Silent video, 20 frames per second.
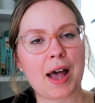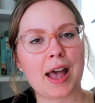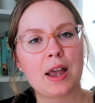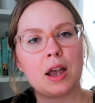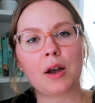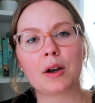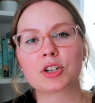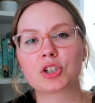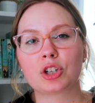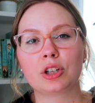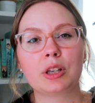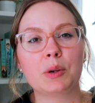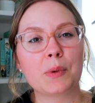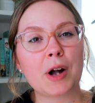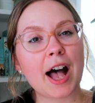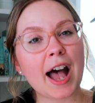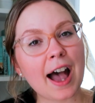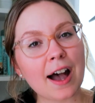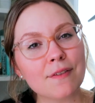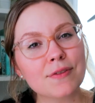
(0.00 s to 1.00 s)
I actually
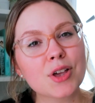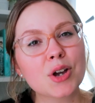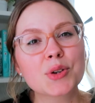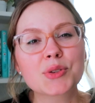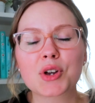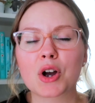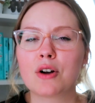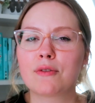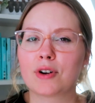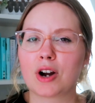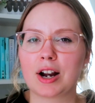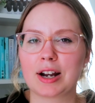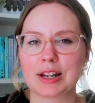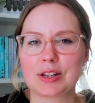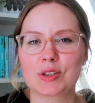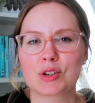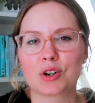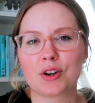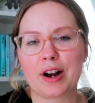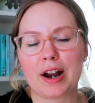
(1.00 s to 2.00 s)
will have those over on
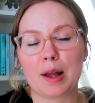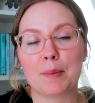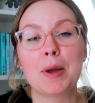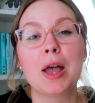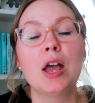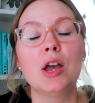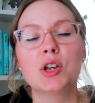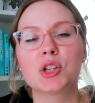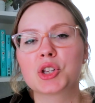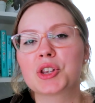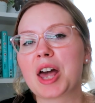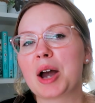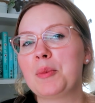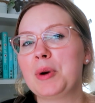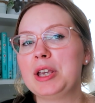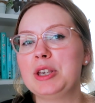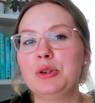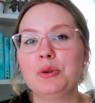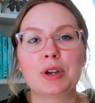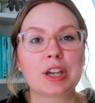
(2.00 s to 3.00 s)
Instagram so that
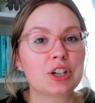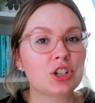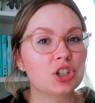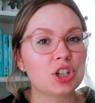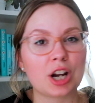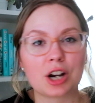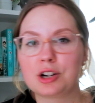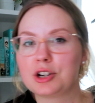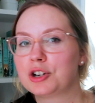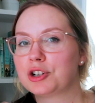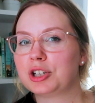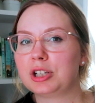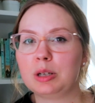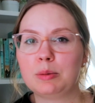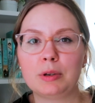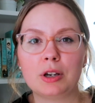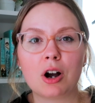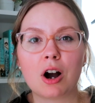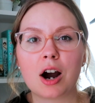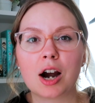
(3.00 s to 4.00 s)
way you can share your
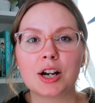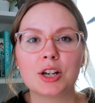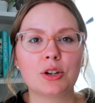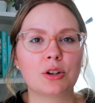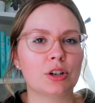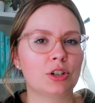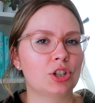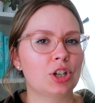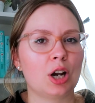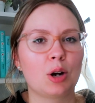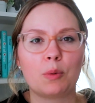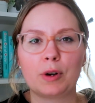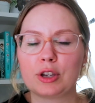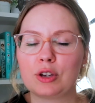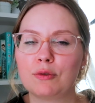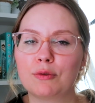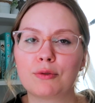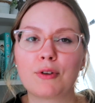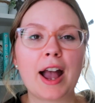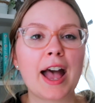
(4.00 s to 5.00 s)
TBR, you can share what
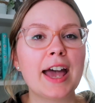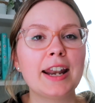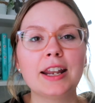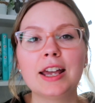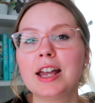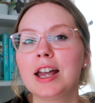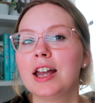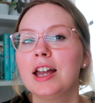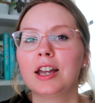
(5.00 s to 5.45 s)
you've read,